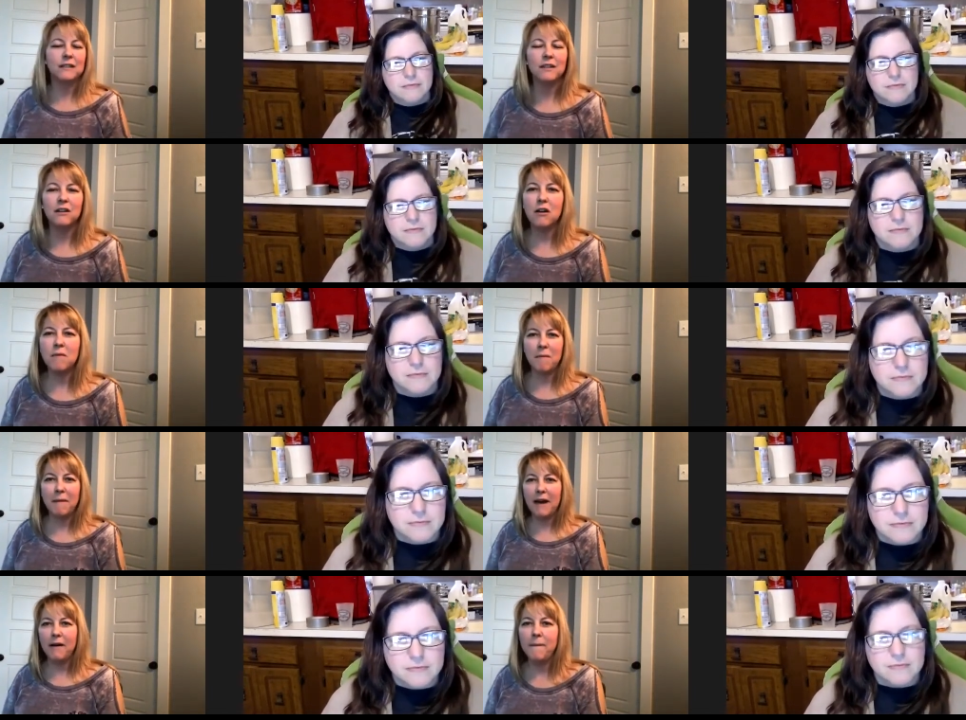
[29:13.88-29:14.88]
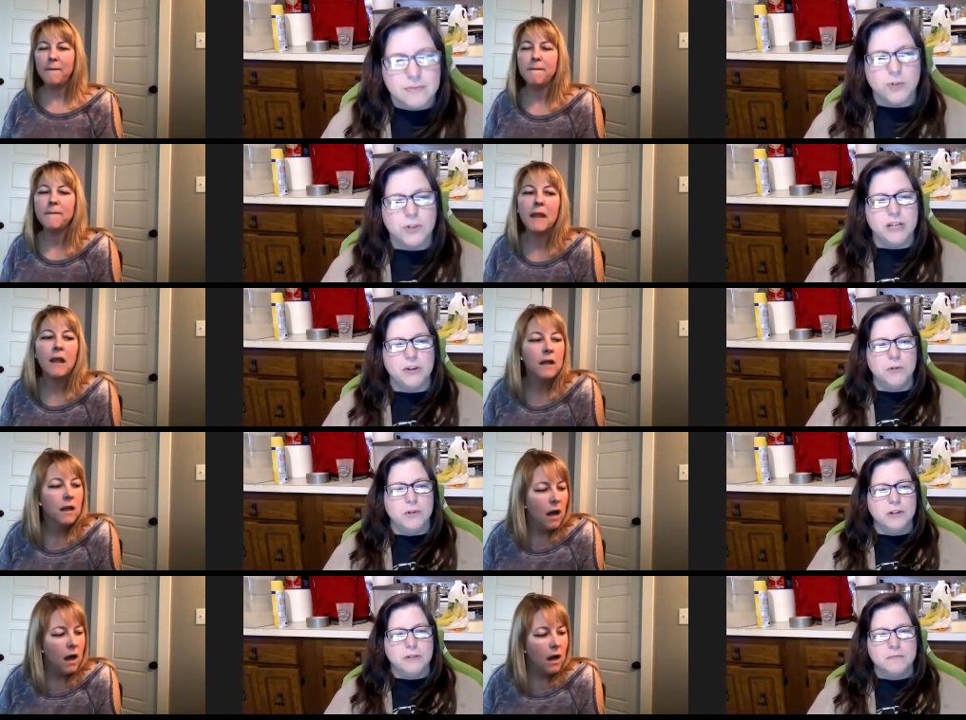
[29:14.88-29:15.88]
Speaker 1: all I'm about. Okie
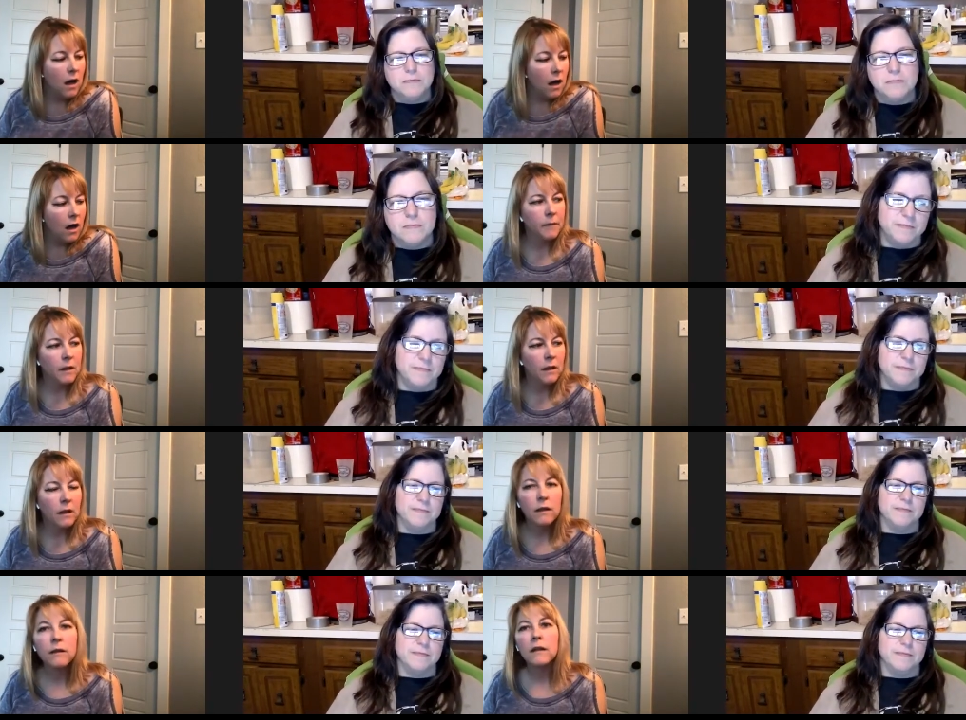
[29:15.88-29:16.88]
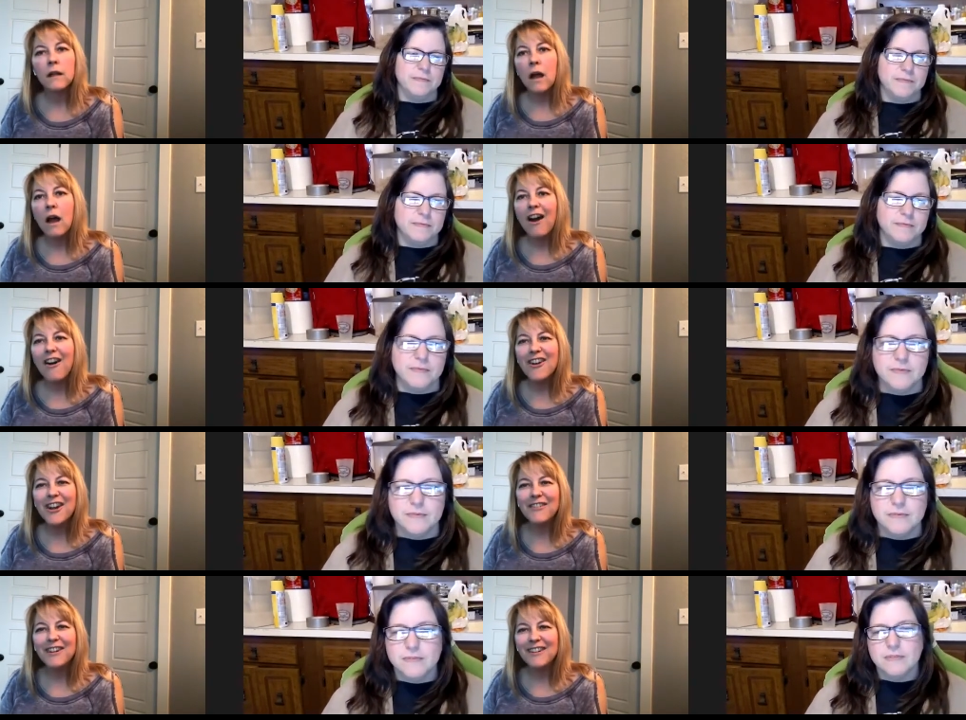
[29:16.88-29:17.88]
doke. Uh, all right.
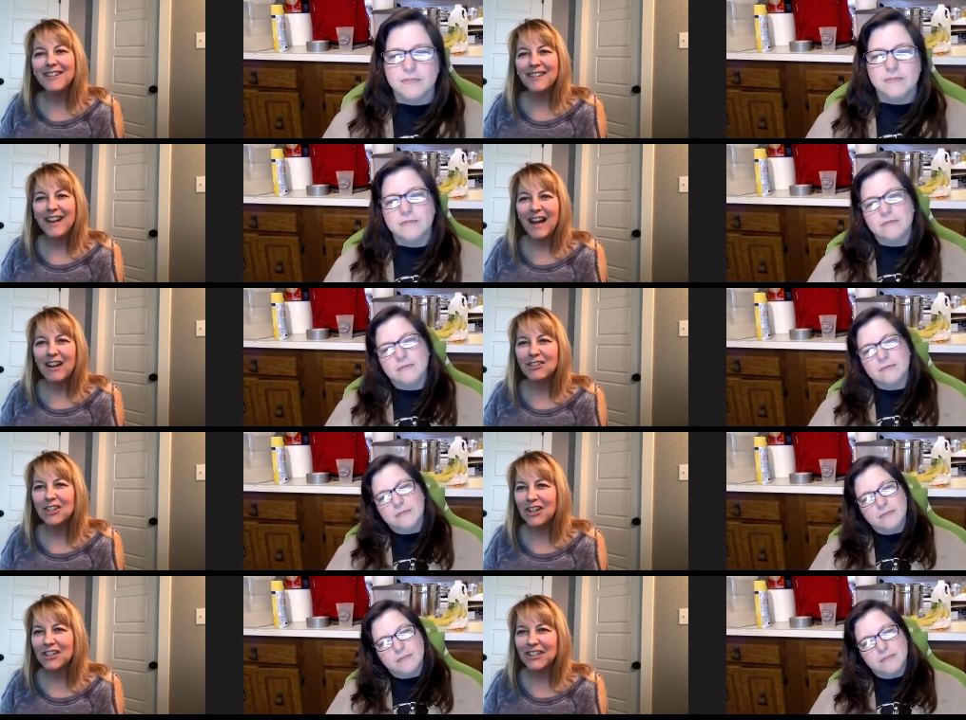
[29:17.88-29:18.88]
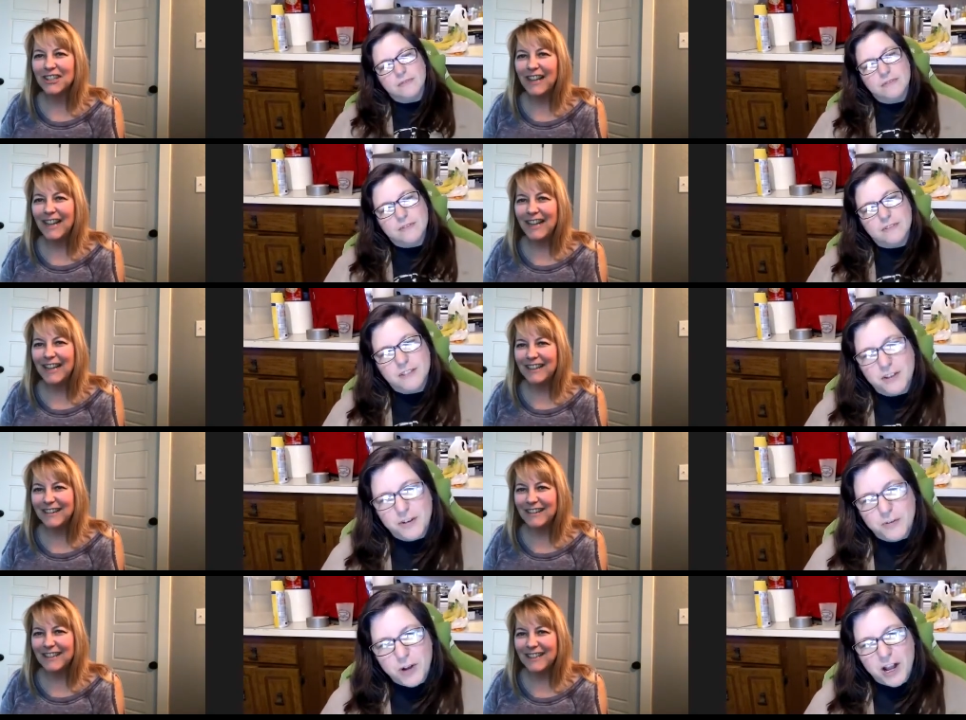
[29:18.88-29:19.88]
Well, I'll talk to you
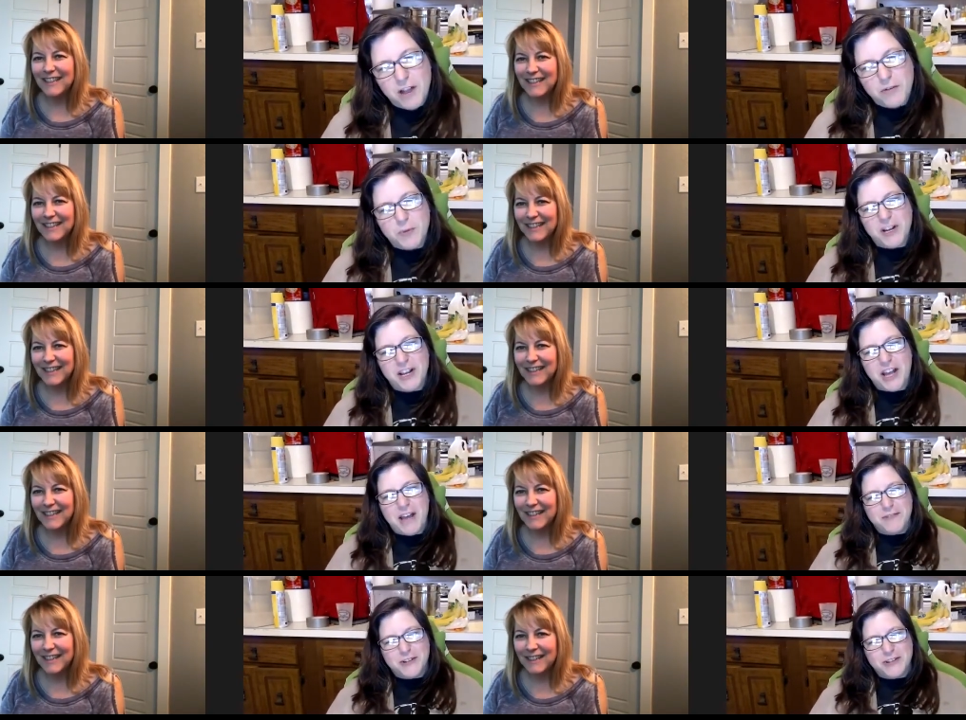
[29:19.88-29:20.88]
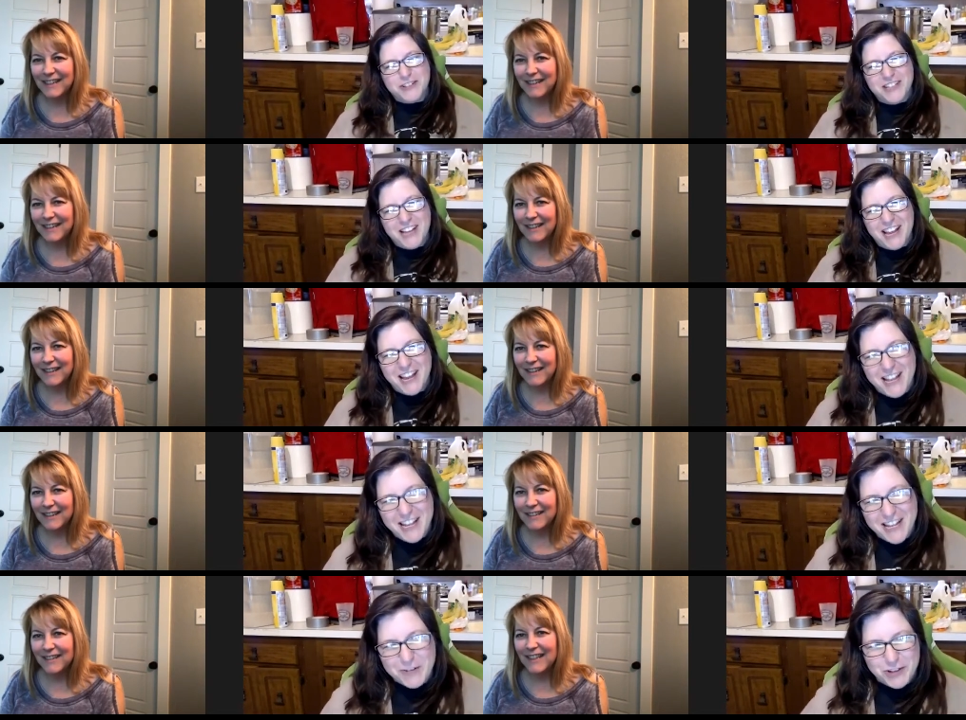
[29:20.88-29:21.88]
later.
Speaker 2: Well, everybody have a good
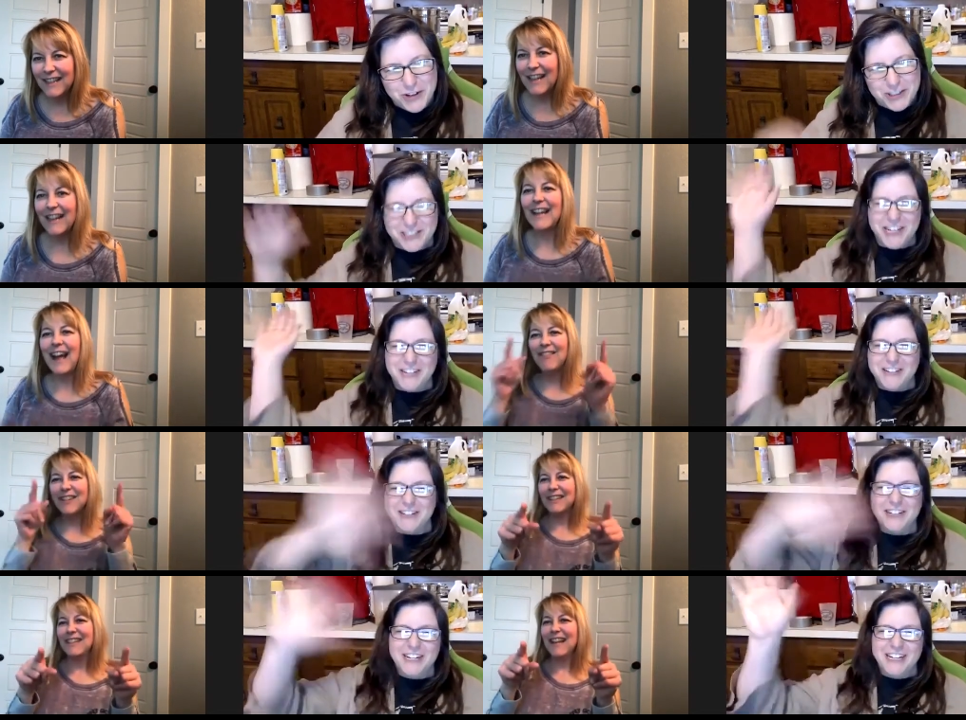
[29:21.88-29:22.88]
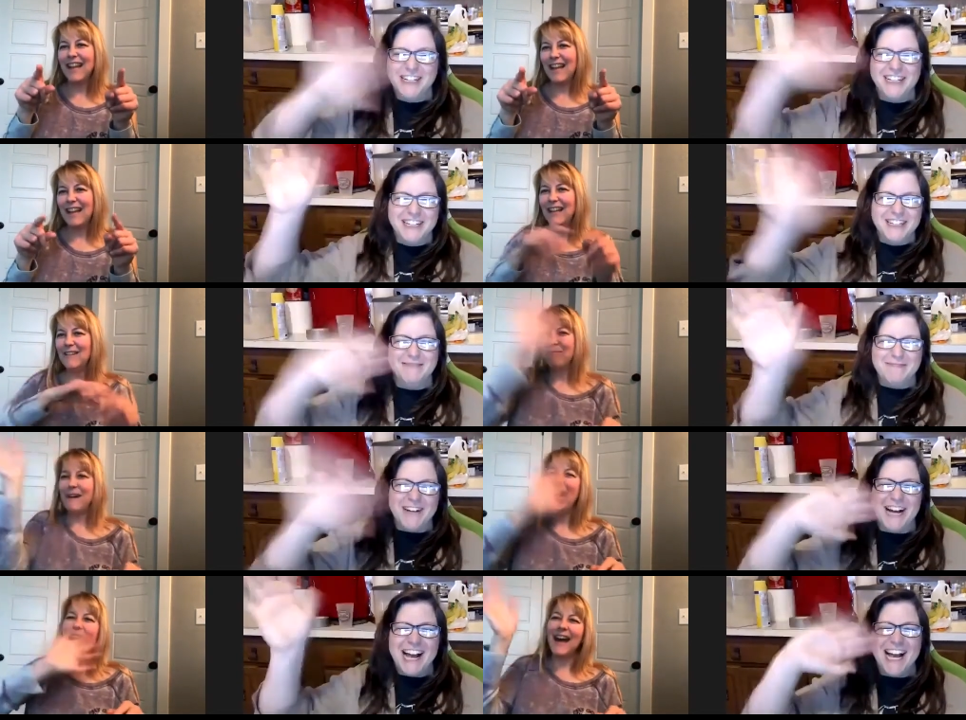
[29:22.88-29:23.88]
day, and we'll talk to you later. Have a good day.
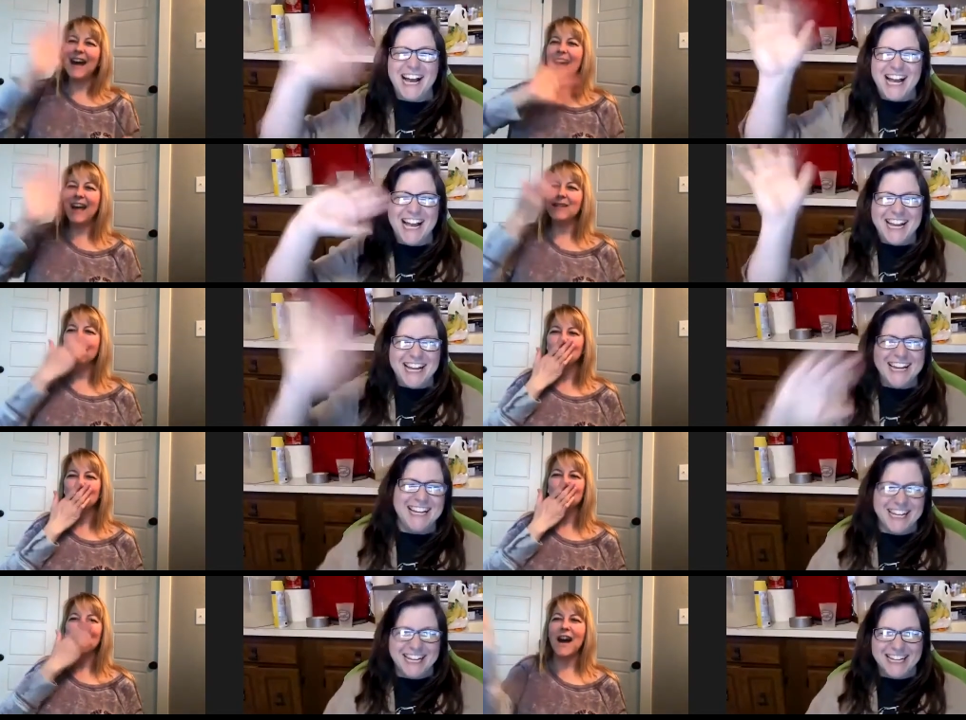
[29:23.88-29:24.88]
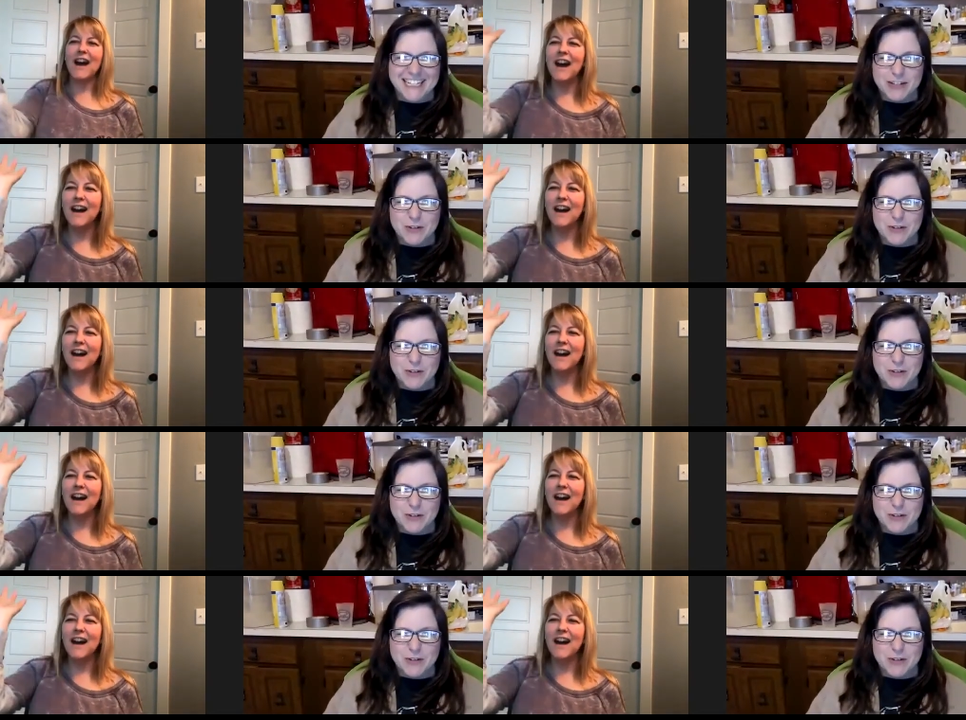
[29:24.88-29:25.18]
Bye. Bye.